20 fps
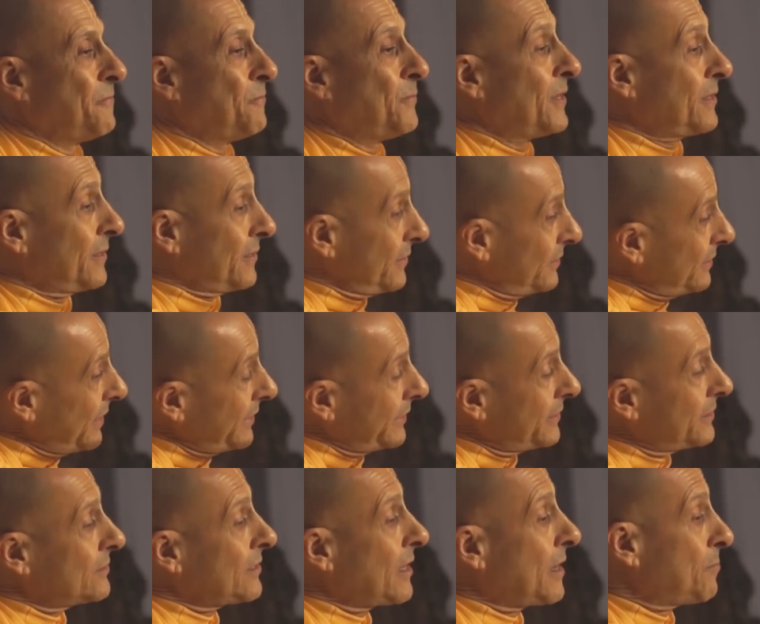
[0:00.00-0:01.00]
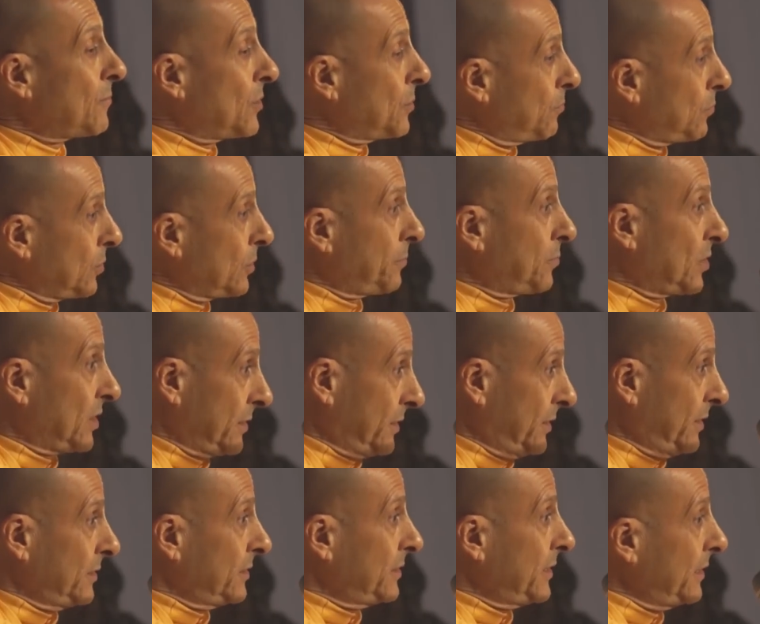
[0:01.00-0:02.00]
But yegata mam
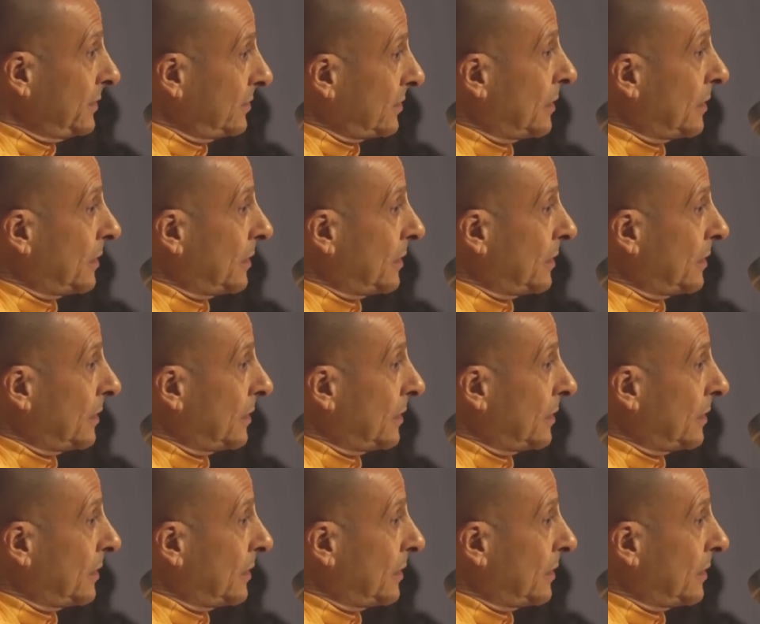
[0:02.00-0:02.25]
prapadyante